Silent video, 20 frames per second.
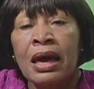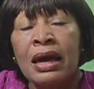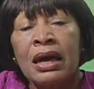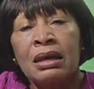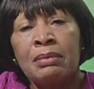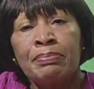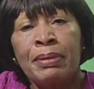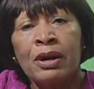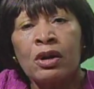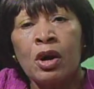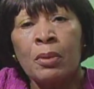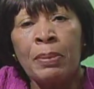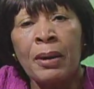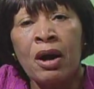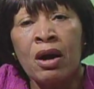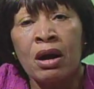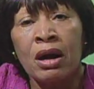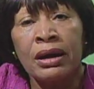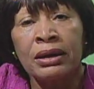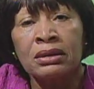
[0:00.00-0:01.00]
In Borough
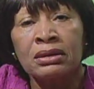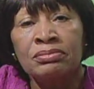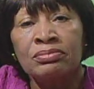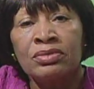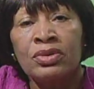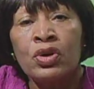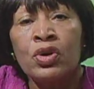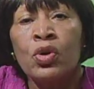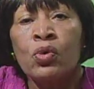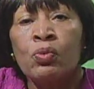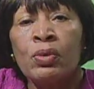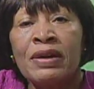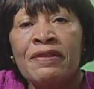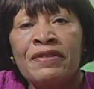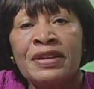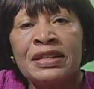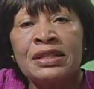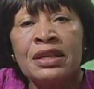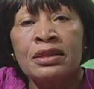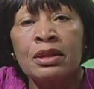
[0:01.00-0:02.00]
Park, we
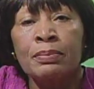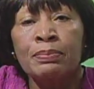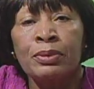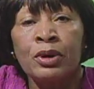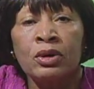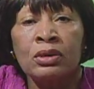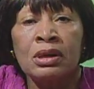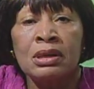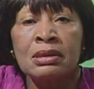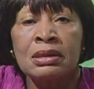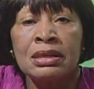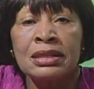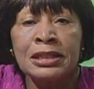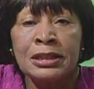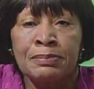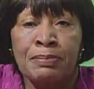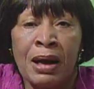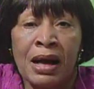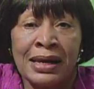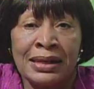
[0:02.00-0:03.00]
visit the Brooklyn
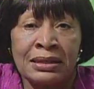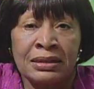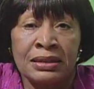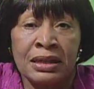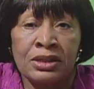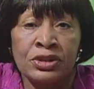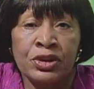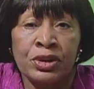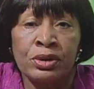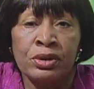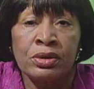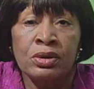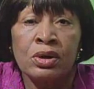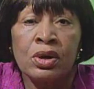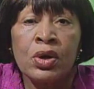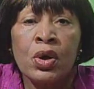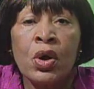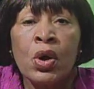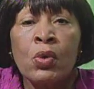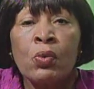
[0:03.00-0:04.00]
Spine Center,
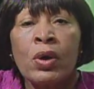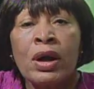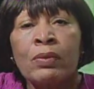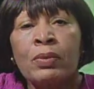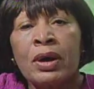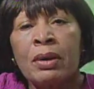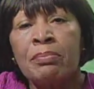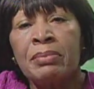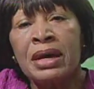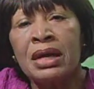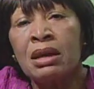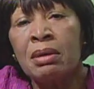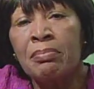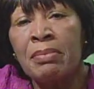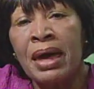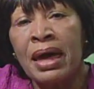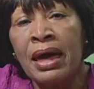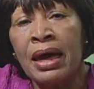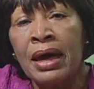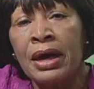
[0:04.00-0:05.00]
where we'll meet a
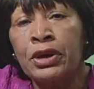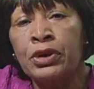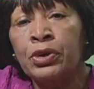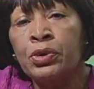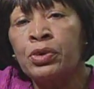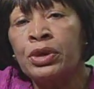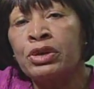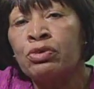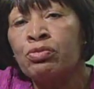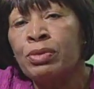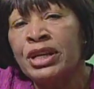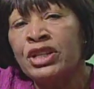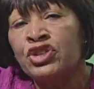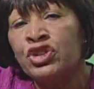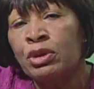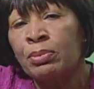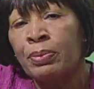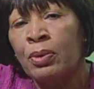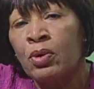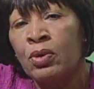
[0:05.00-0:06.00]
man who had
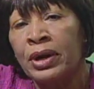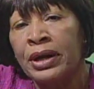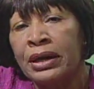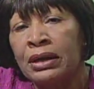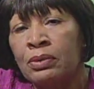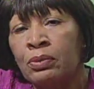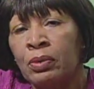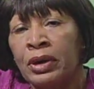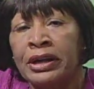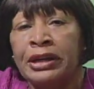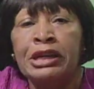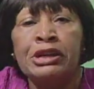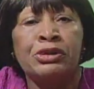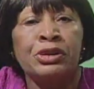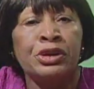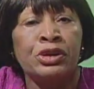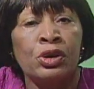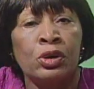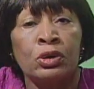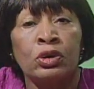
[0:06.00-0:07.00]
reached the point where he
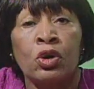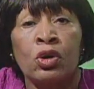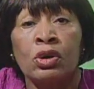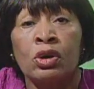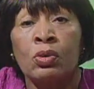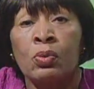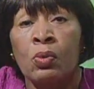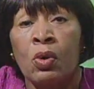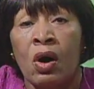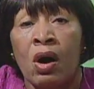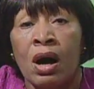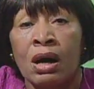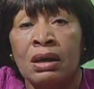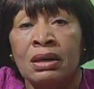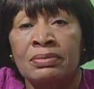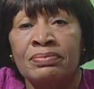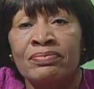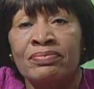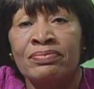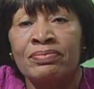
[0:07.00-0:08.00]
could no longer
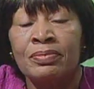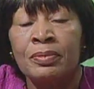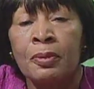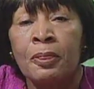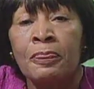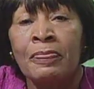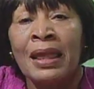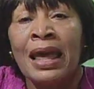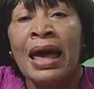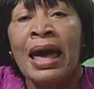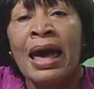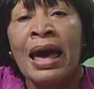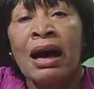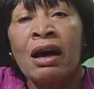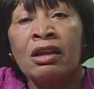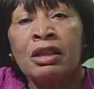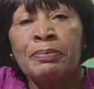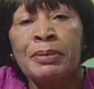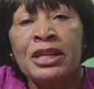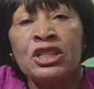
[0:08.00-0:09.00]
walk.
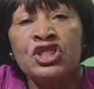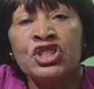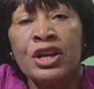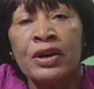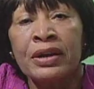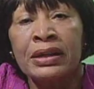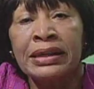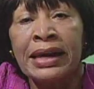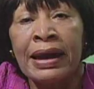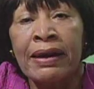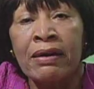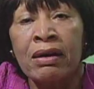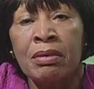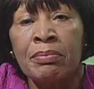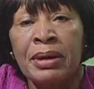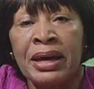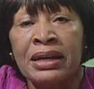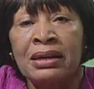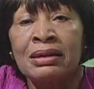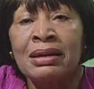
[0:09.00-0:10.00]
Healthbeat's Sherry
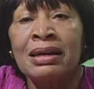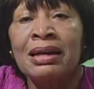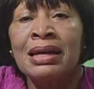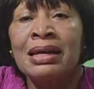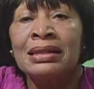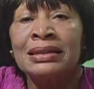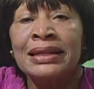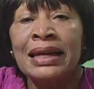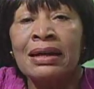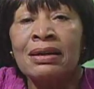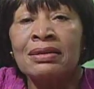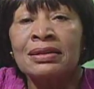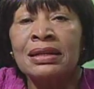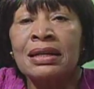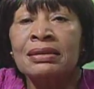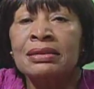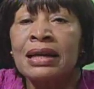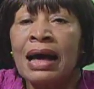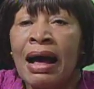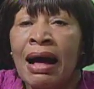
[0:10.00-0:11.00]
Carabin tells
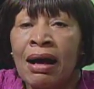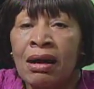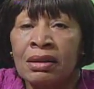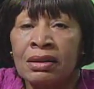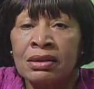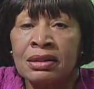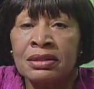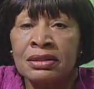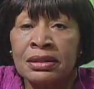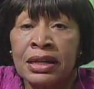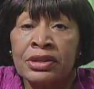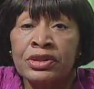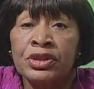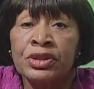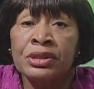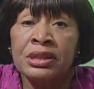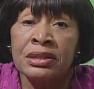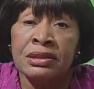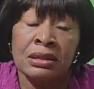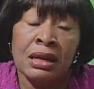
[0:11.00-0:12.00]
us how the
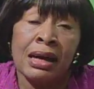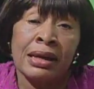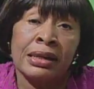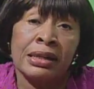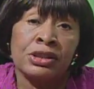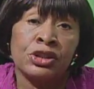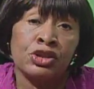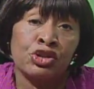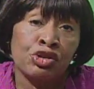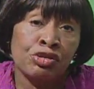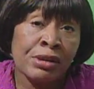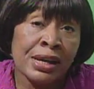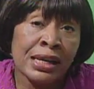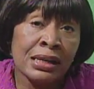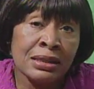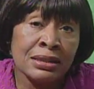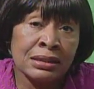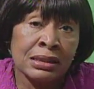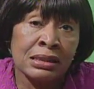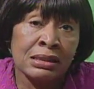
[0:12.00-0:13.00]
center decided to
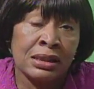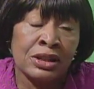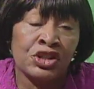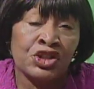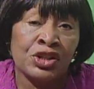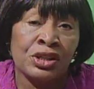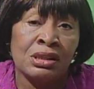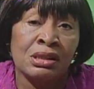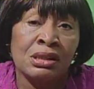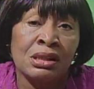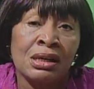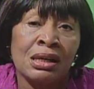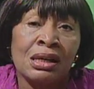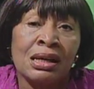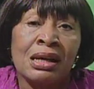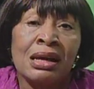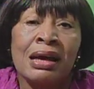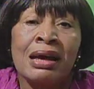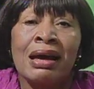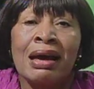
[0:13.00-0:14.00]
treat his condition
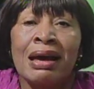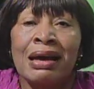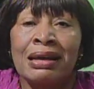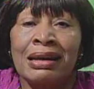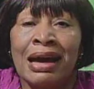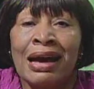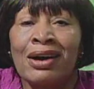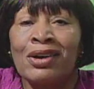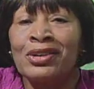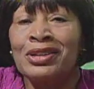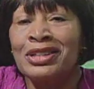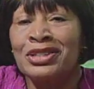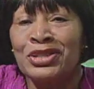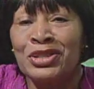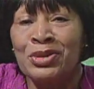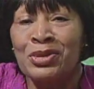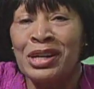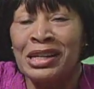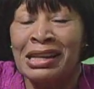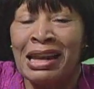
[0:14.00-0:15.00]
and how he's
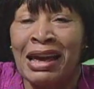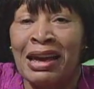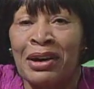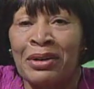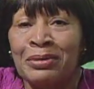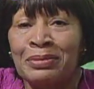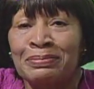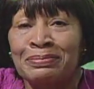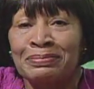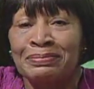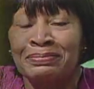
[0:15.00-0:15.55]
doing now.